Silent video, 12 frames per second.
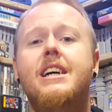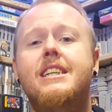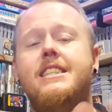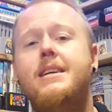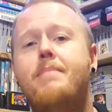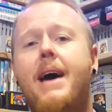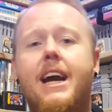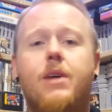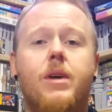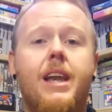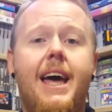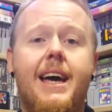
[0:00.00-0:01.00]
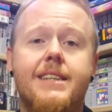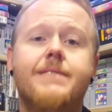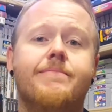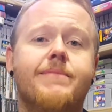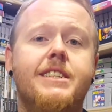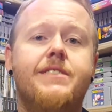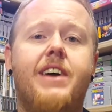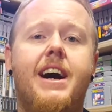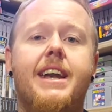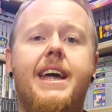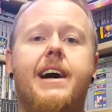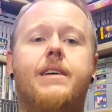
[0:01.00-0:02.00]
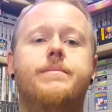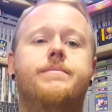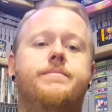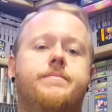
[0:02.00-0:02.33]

Sit back and relax. Let's find out.